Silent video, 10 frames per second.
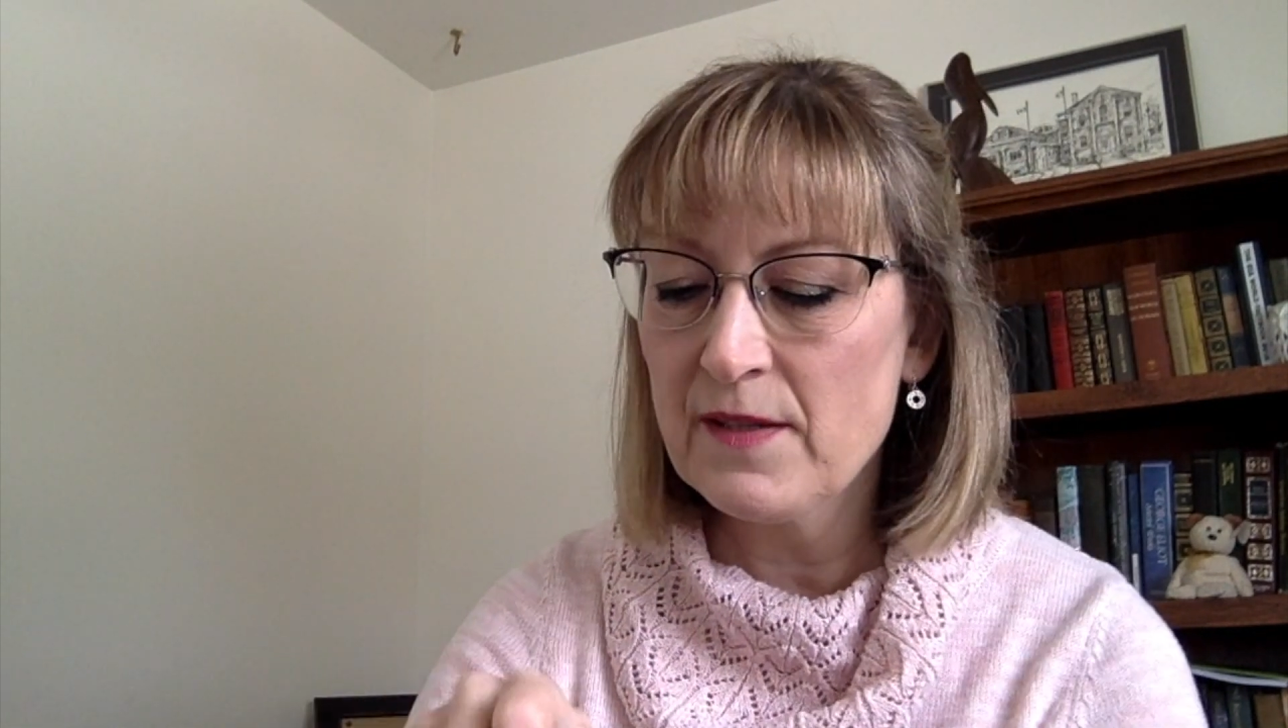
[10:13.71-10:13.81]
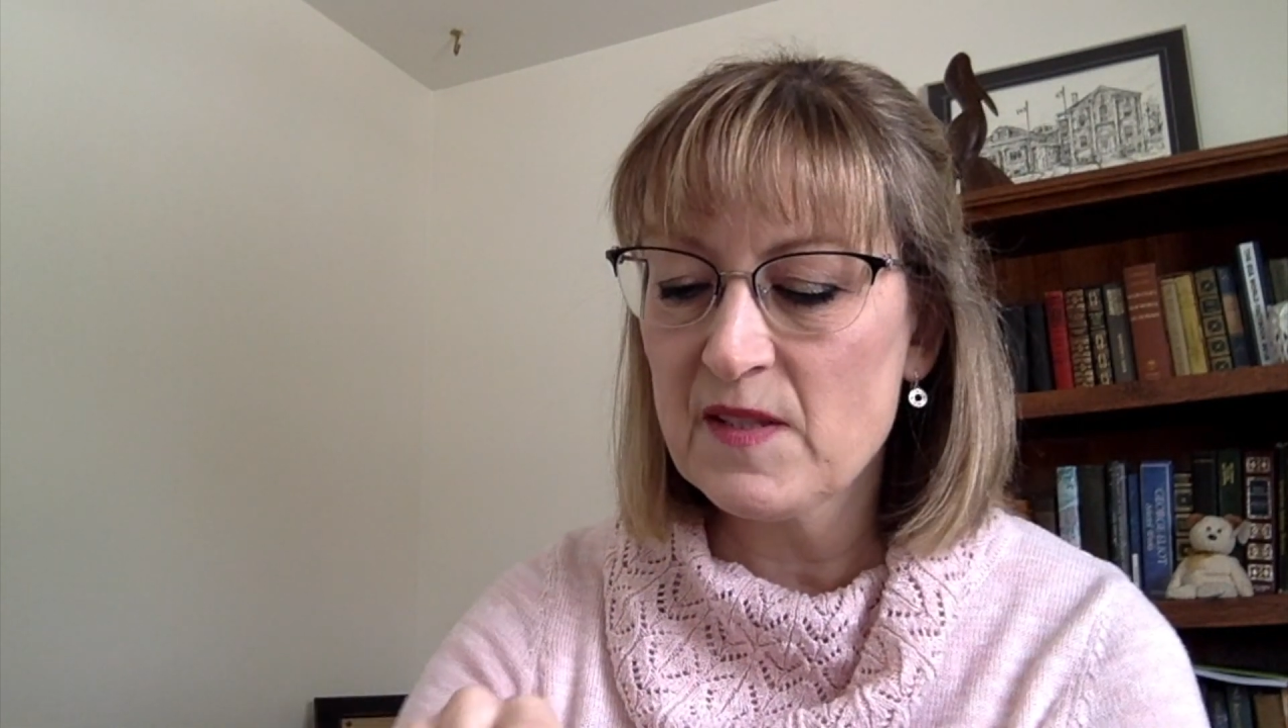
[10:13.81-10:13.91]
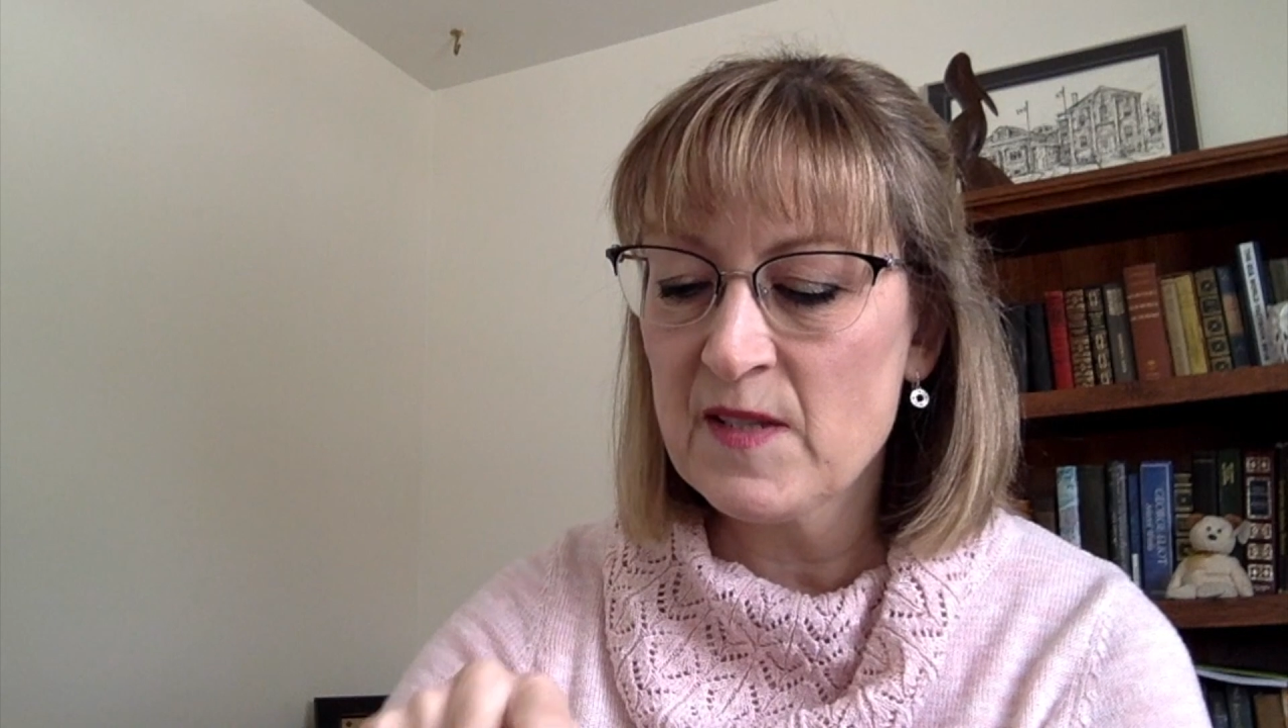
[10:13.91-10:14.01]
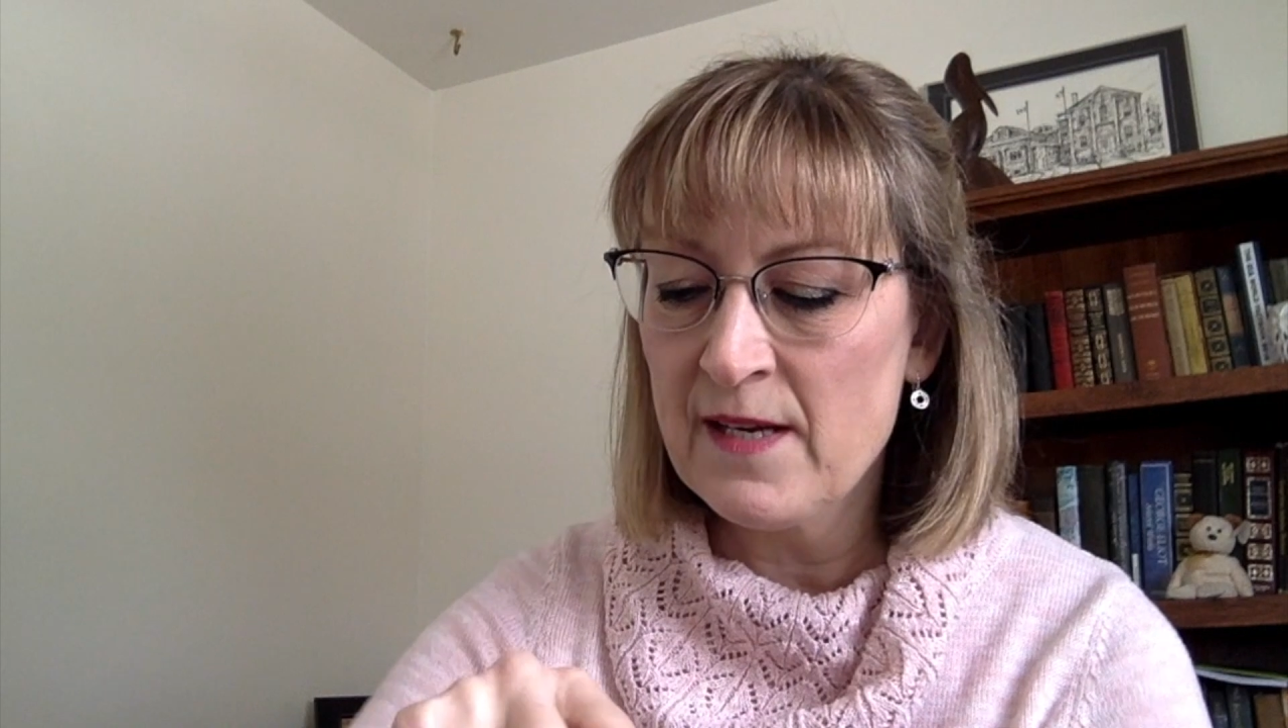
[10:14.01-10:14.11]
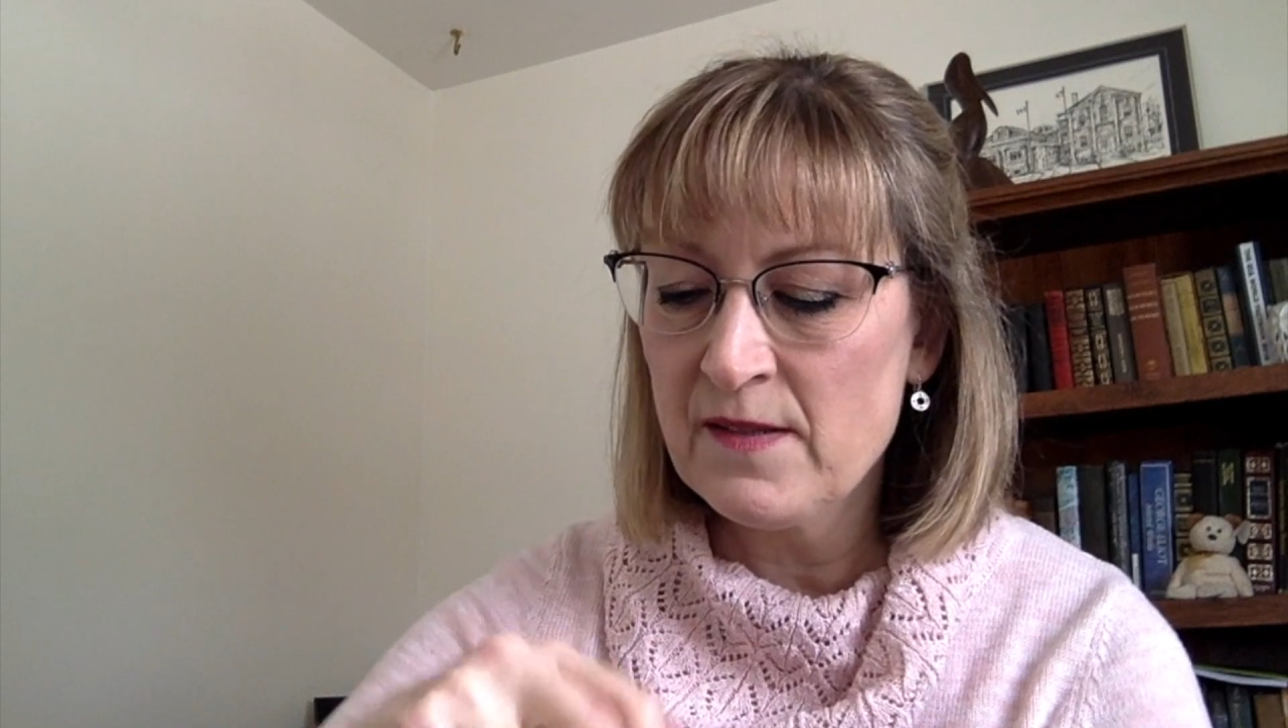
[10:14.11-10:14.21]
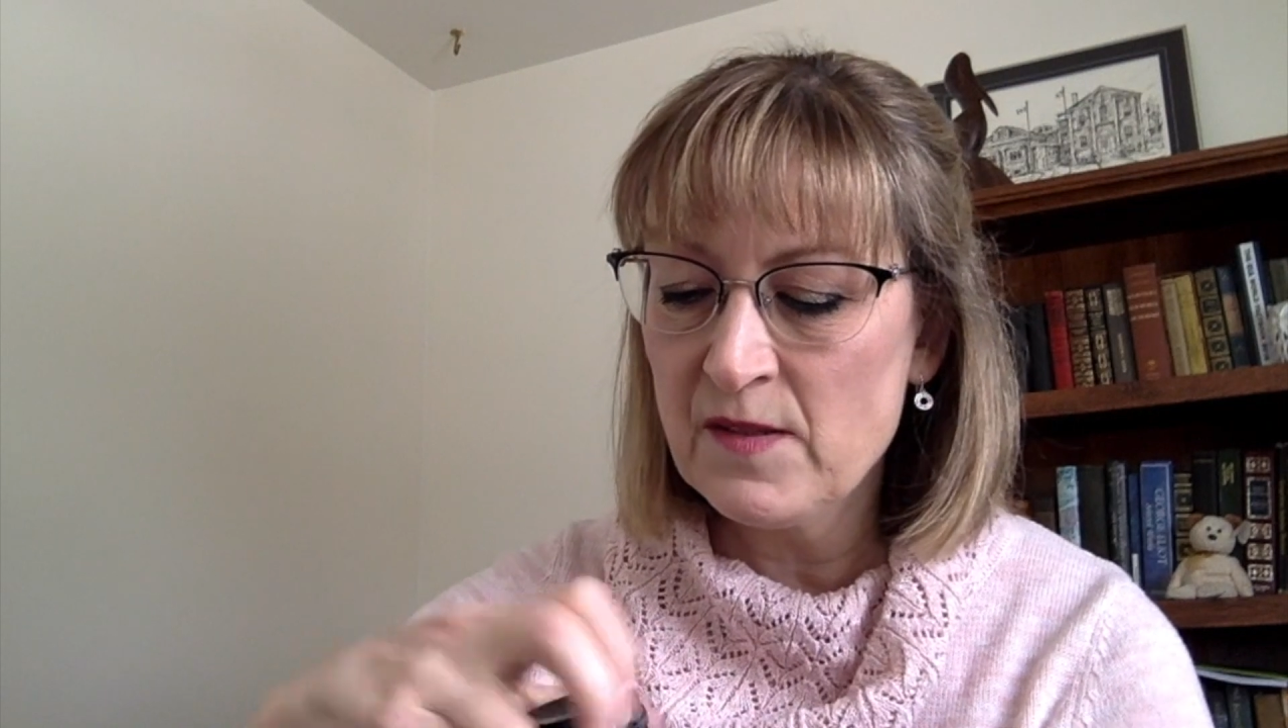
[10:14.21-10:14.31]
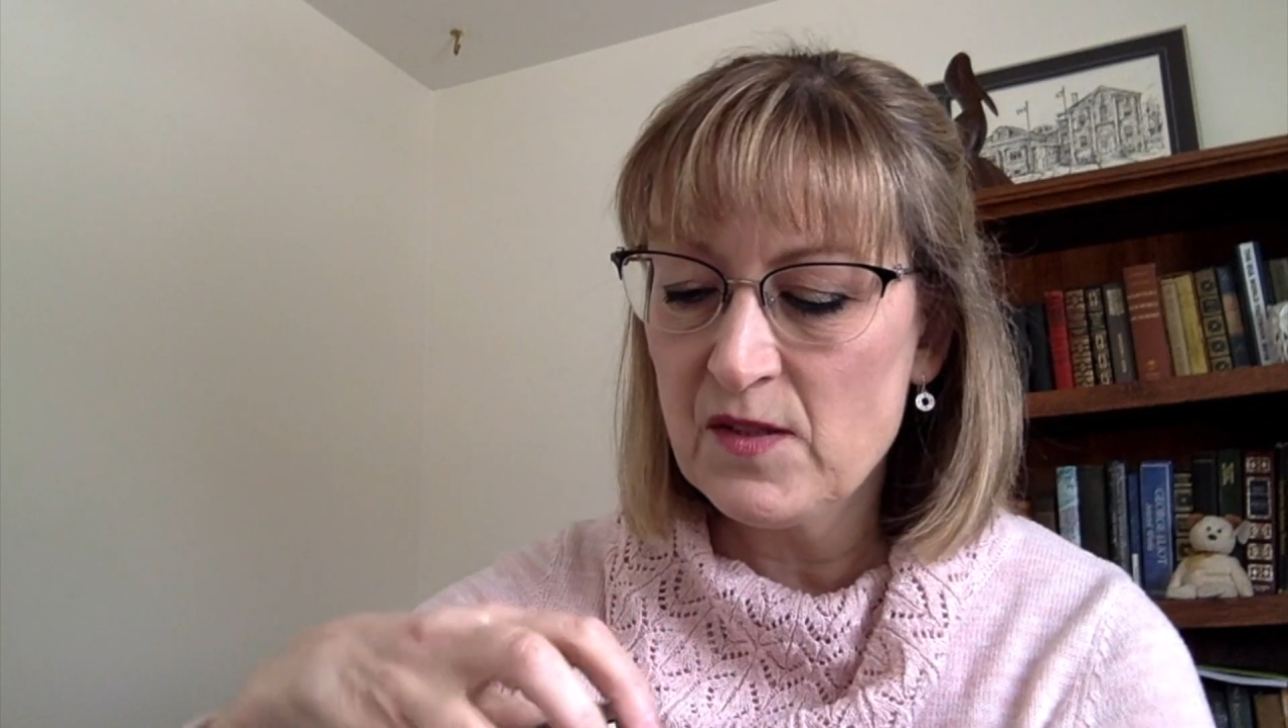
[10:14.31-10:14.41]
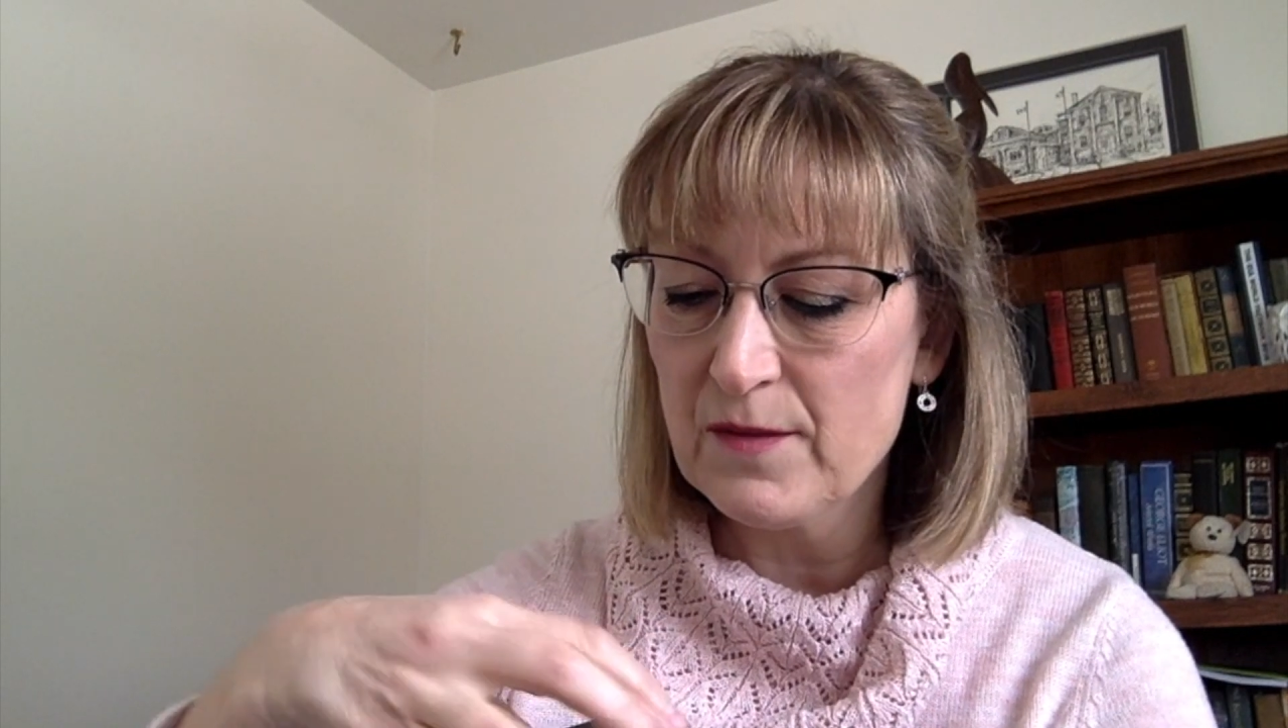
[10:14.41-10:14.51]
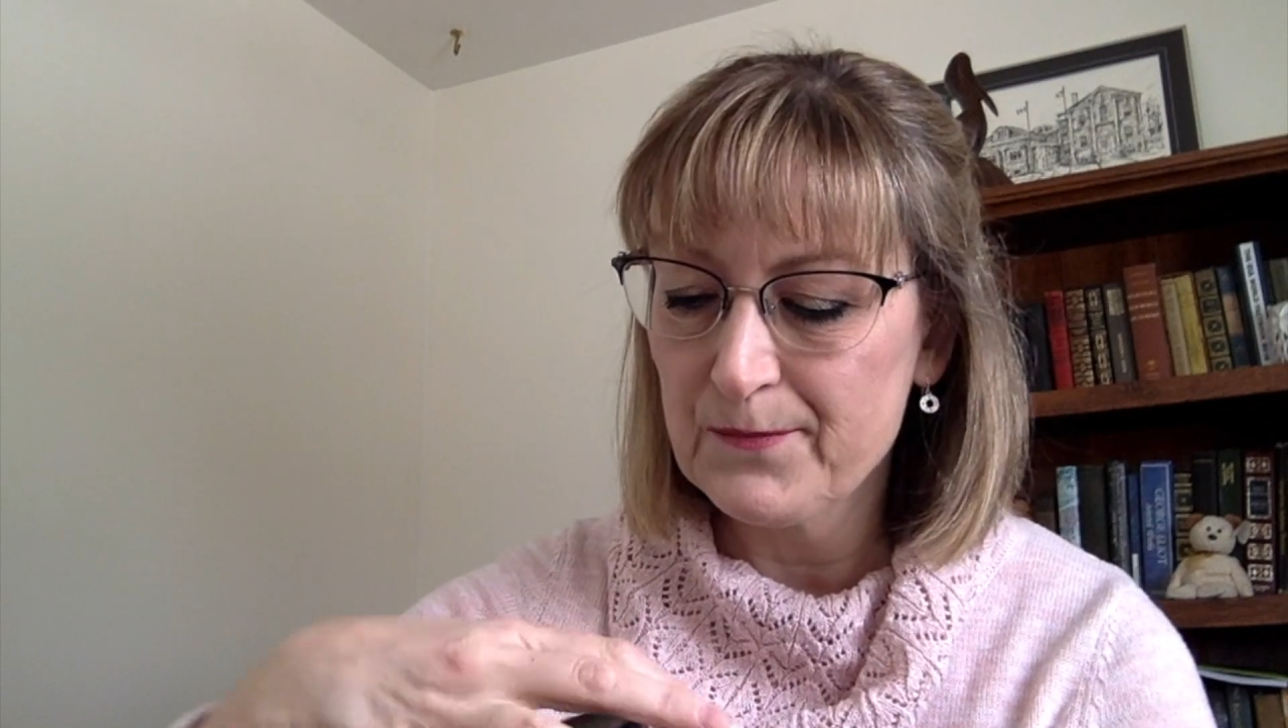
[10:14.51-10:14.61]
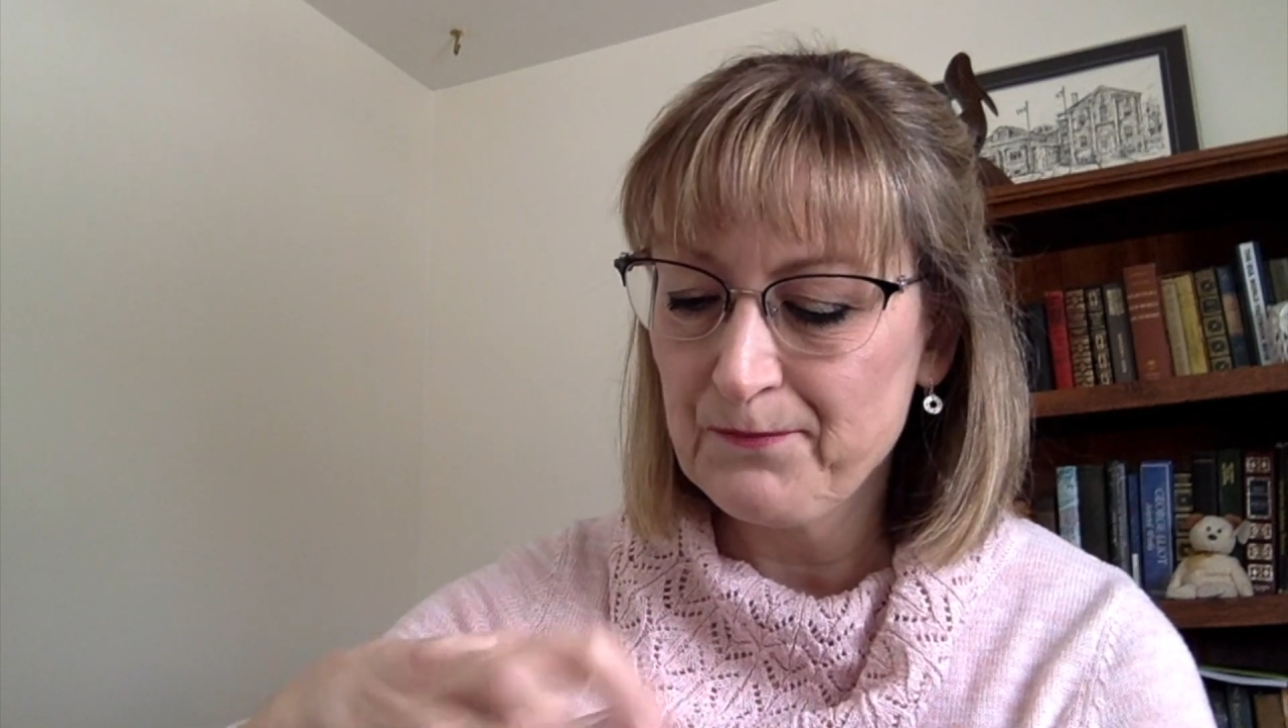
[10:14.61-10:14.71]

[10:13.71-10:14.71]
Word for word: it says,